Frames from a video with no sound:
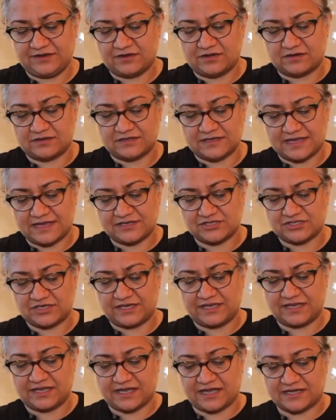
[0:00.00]
not
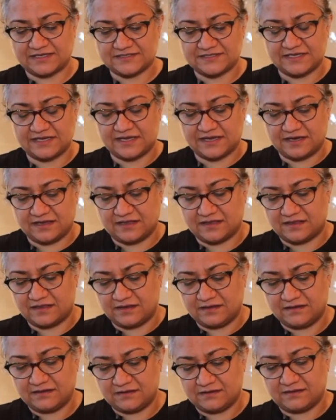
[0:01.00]
actually cutting
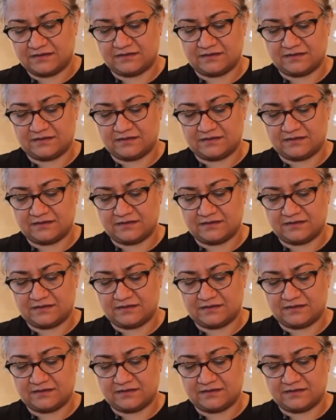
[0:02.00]
anything.